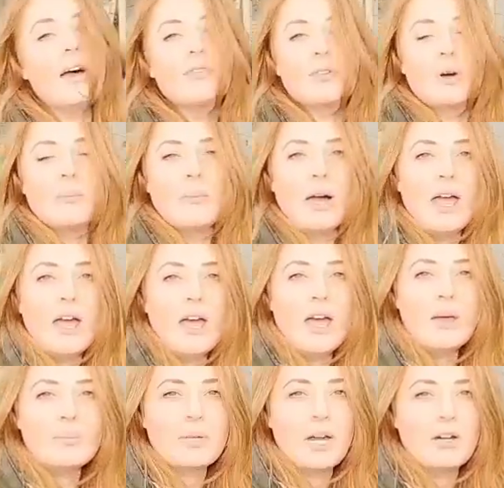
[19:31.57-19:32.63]
I've got my
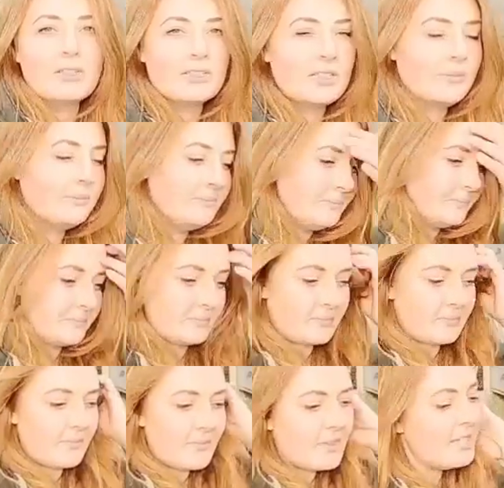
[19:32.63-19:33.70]
herb garden.
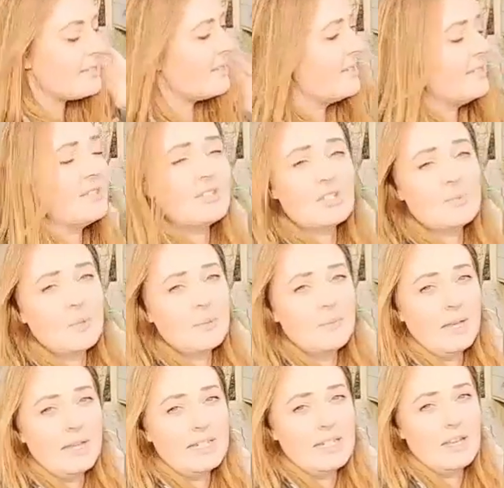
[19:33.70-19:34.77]
So this has just
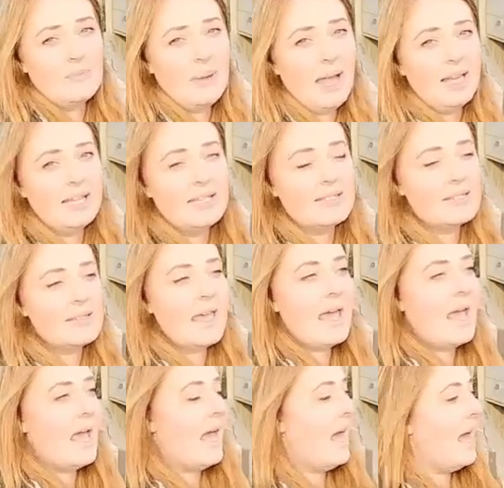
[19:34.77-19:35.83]
been made out of pallets,
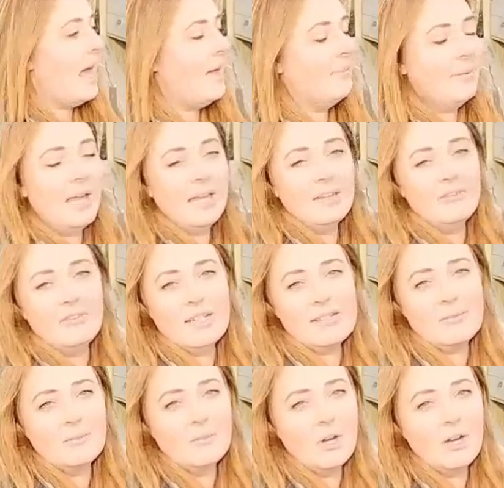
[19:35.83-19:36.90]
and the
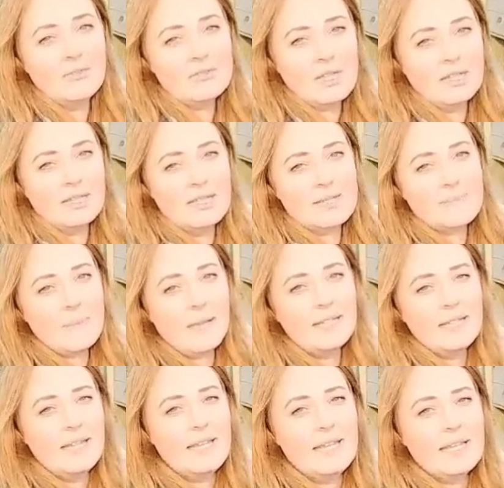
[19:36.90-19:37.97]
reason why I've done this
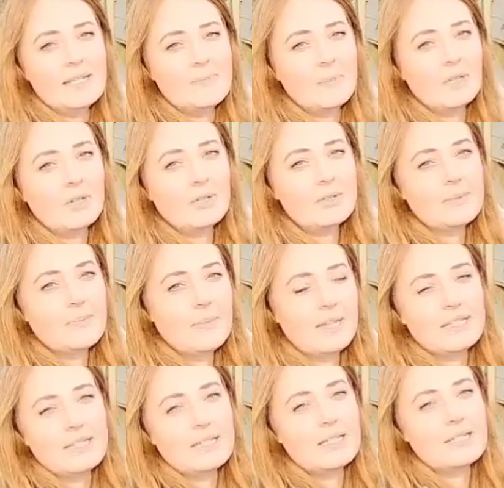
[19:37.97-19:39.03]
mainly is because
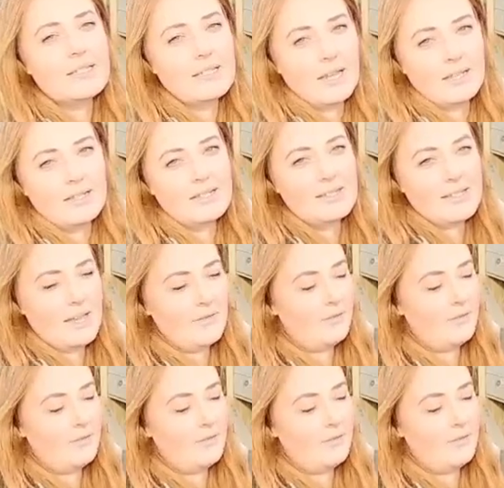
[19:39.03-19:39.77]
mint suckers